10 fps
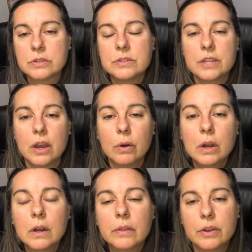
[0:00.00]
So
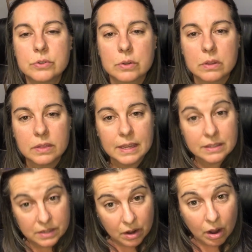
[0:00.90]
those are the things
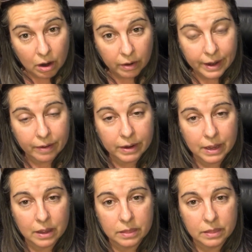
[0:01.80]
in our area